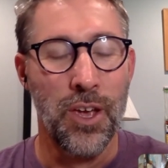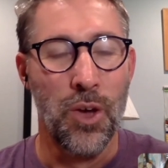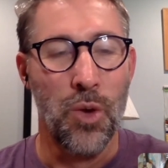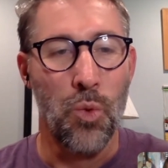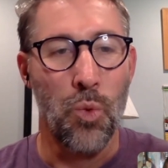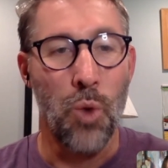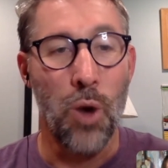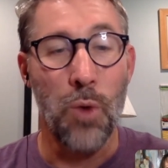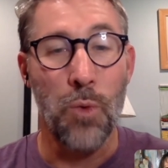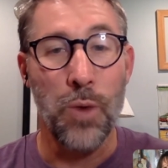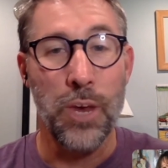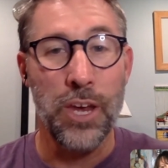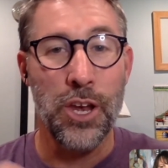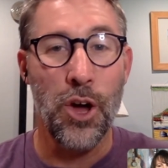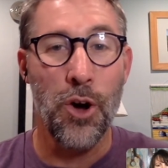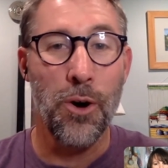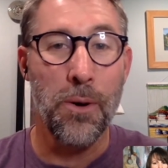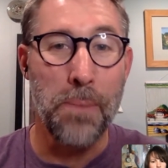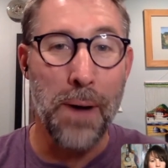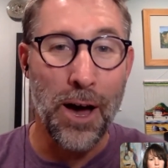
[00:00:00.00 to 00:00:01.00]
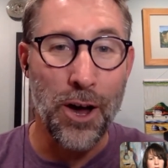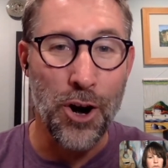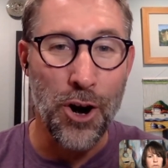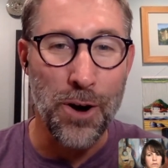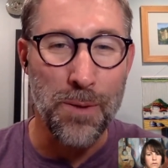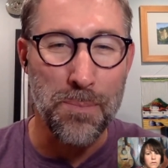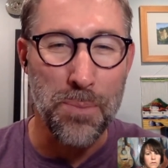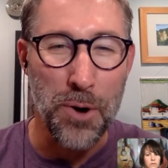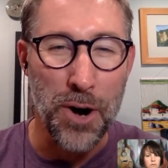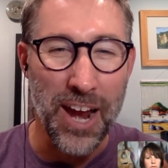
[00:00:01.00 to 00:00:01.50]
what we know about
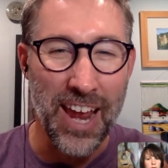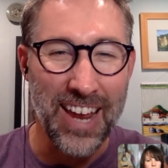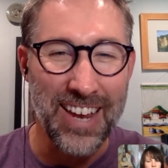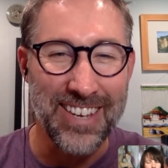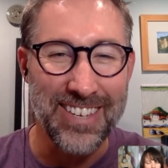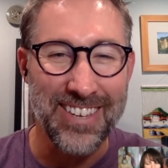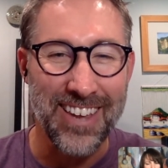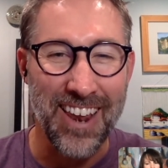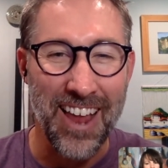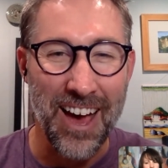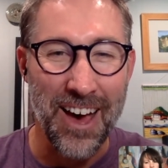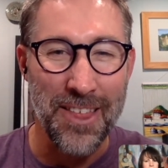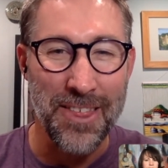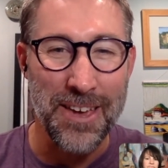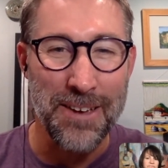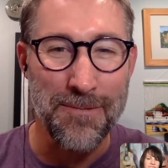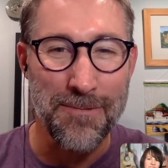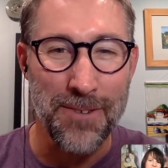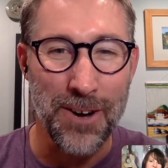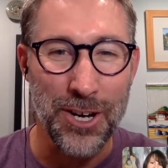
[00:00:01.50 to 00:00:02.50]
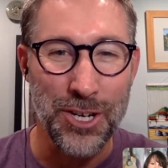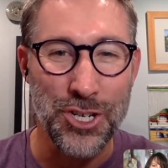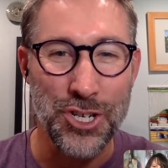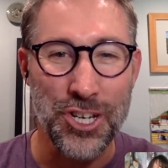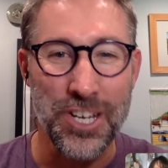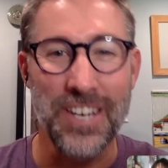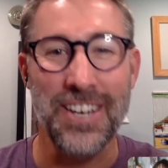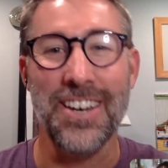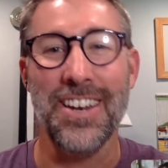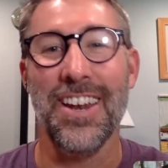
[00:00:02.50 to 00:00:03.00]
our brains and how they
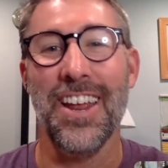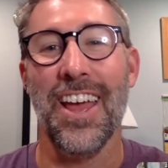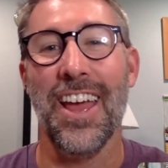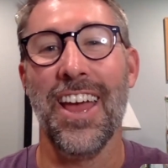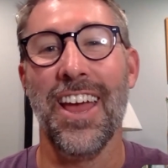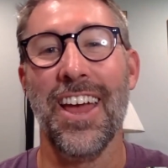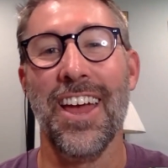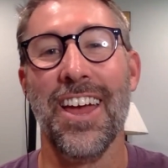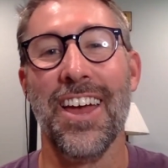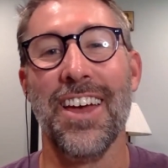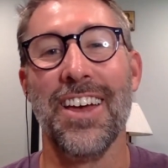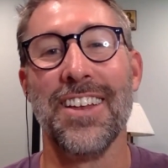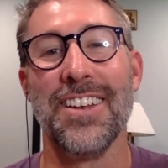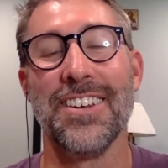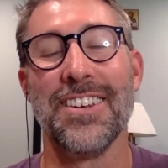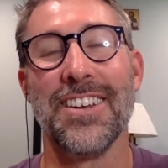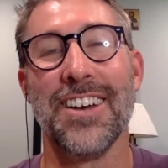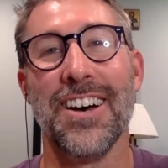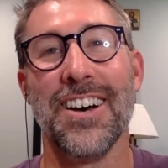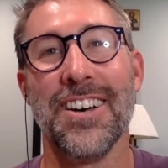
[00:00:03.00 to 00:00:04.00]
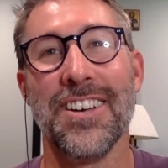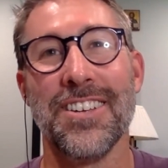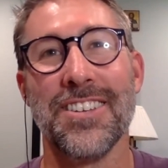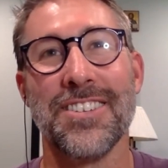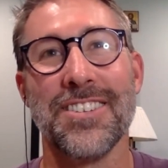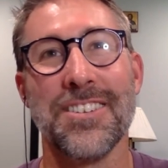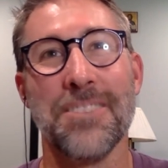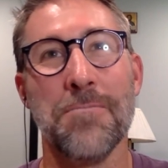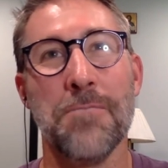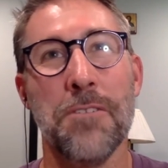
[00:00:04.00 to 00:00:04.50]
function, and
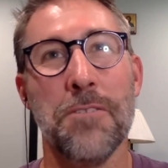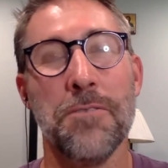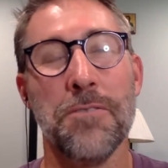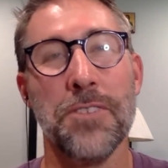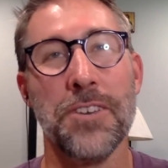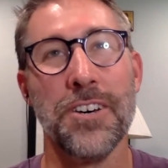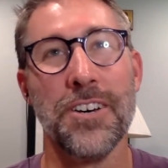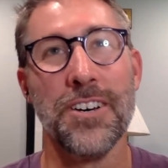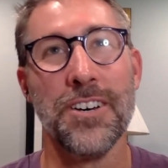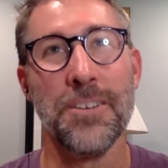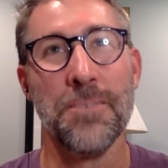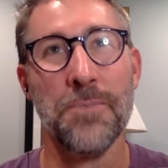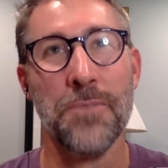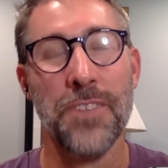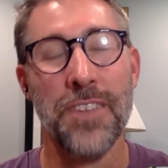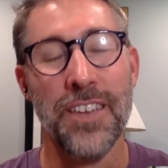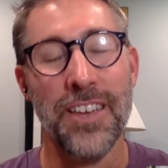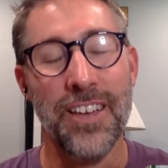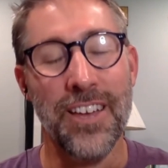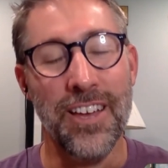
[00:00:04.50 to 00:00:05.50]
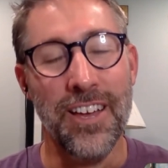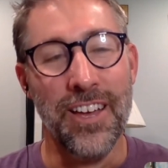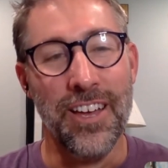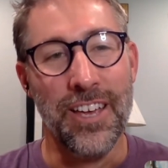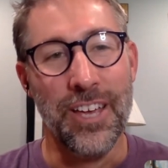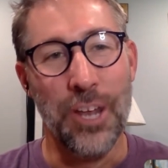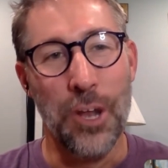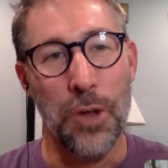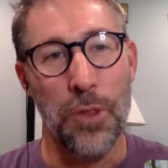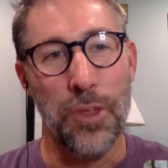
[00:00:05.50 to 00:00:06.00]
some of the
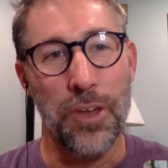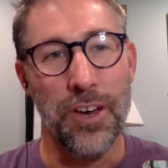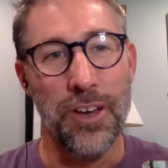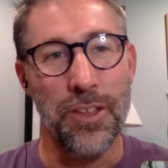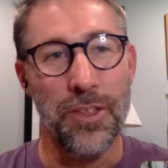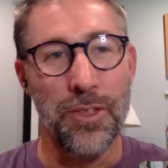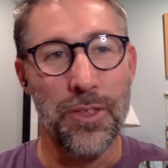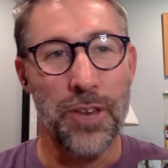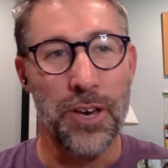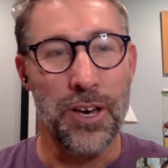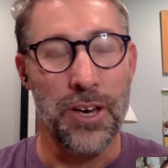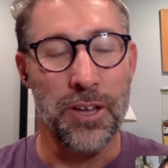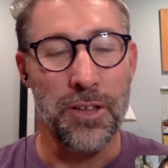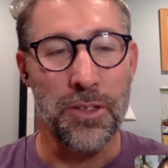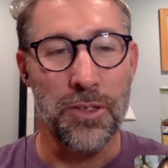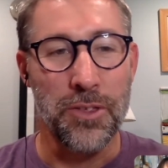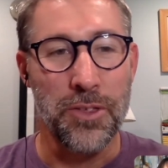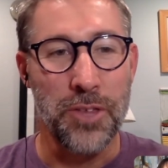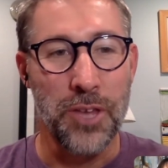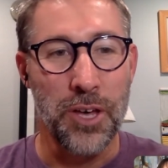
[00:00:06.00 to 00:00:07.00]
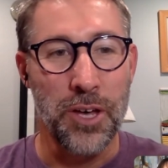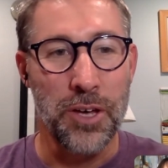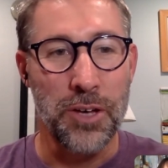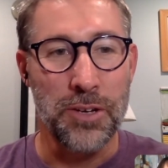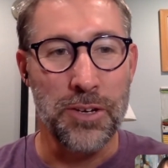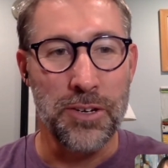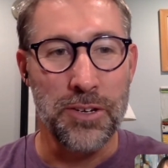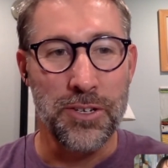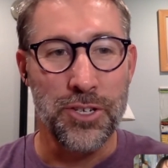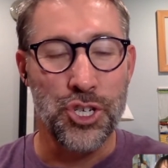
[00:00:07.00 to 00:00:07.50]

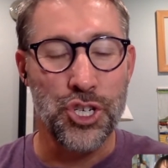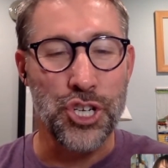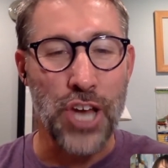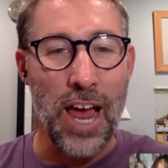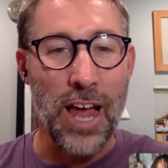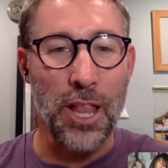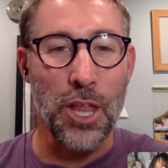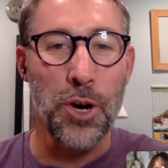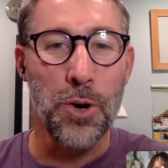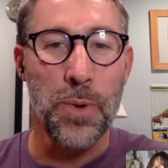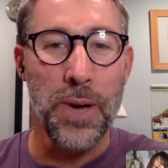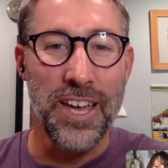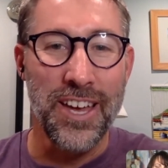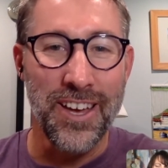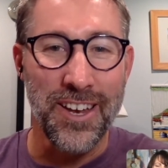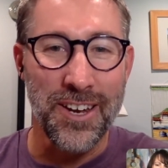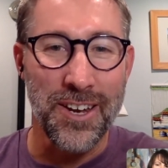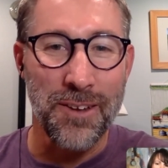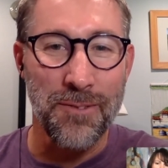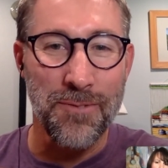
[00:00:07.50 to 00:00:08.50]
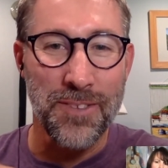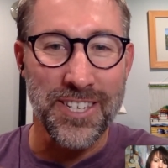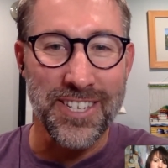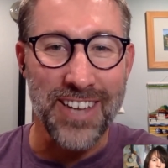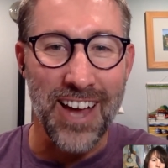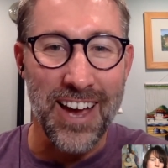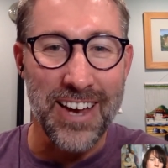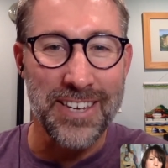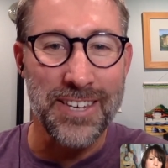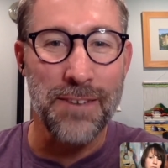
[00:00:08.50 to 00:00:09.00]
the shallow end of the
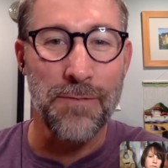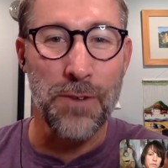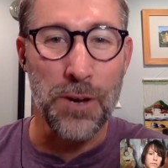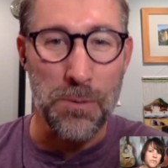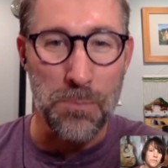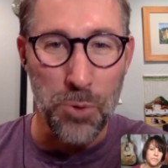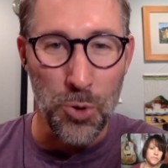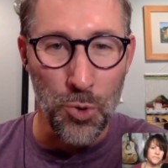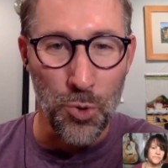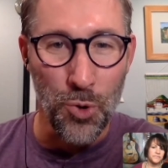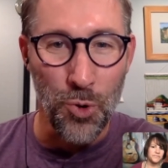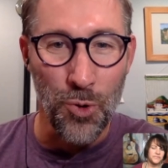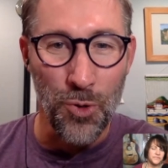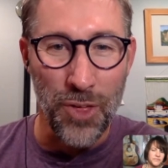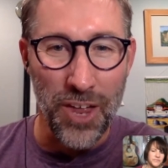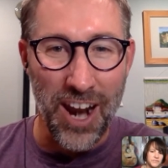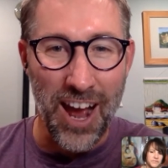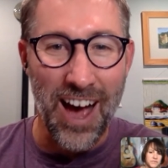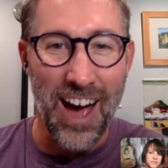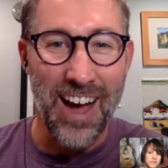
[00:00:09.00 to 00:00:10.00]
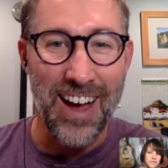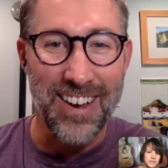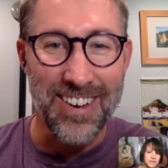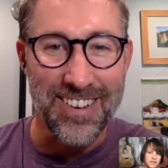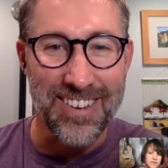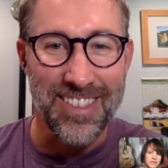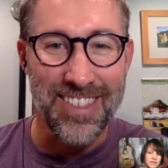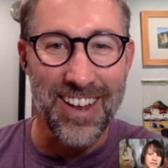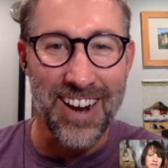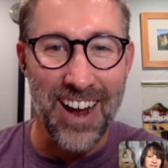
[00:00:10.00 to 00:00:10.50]
scientific pool that I
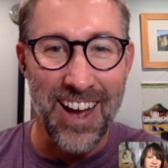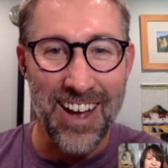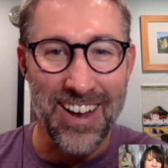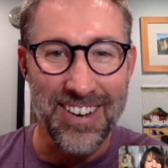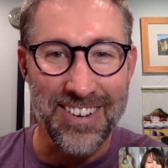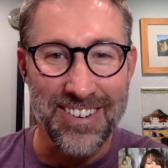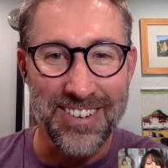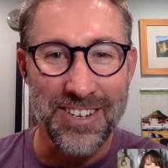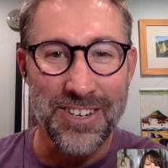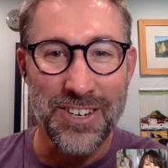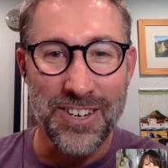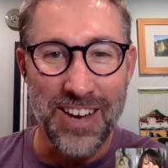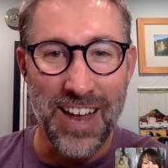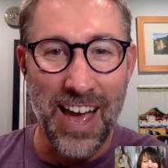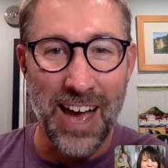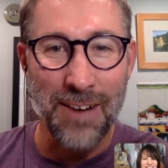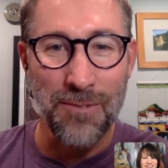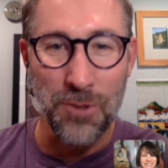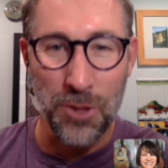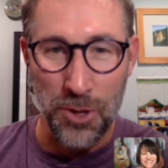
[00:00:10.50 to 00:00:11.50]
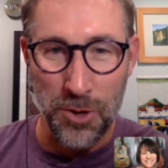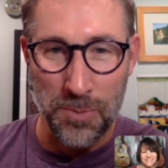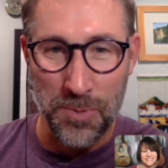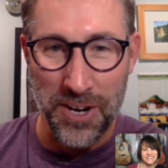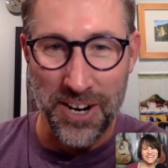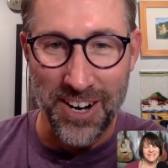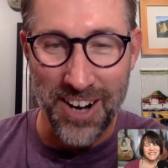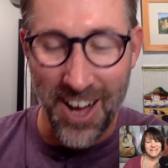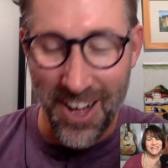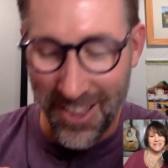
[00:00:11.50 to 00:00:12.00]
have a little
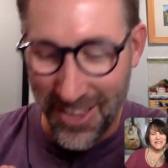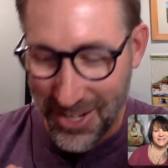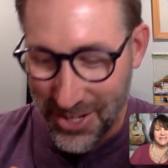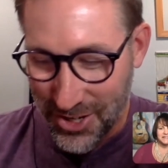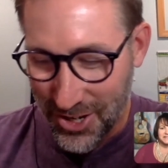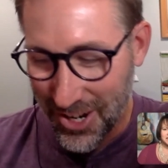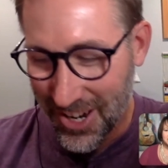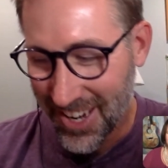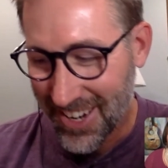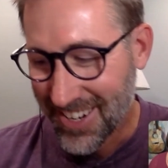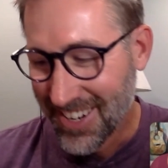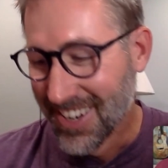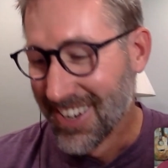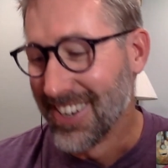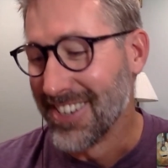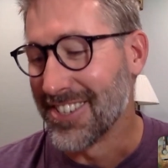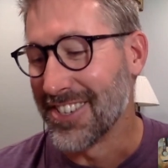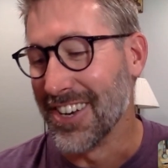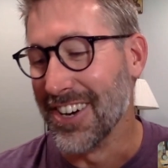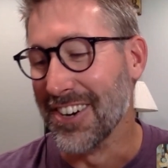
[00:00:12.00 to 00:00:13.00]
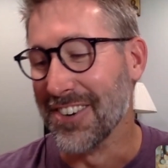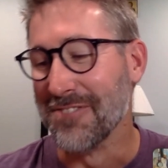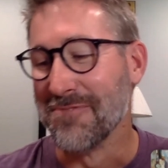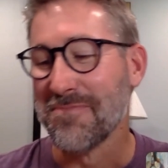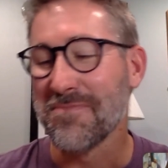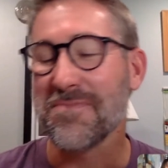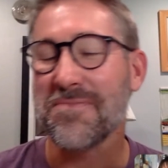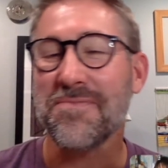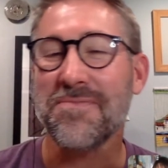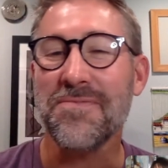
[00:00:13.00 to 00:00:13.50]
bit of knowledge on. So,
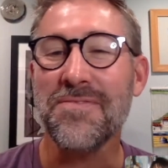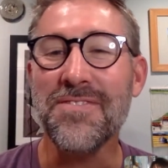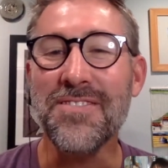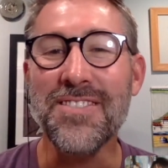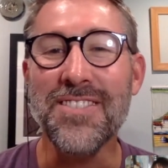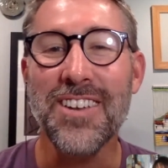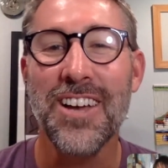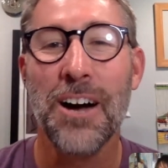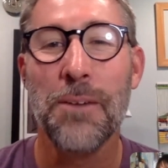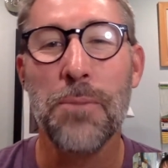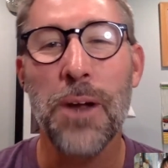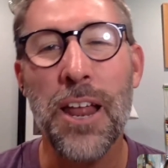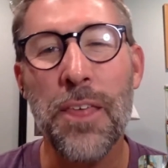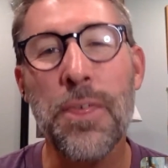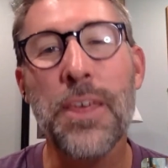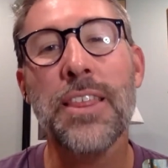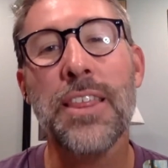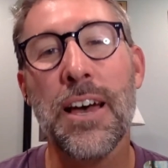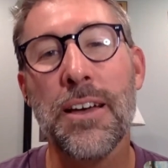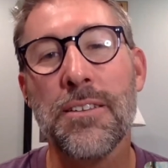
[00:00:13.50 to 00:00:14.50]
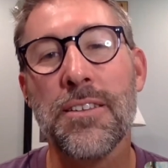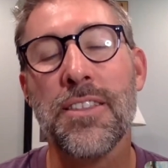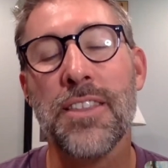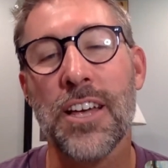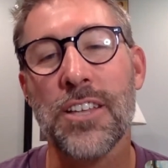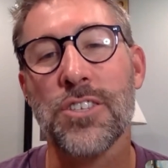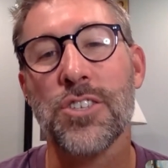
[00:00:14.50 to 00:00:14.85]
but I think that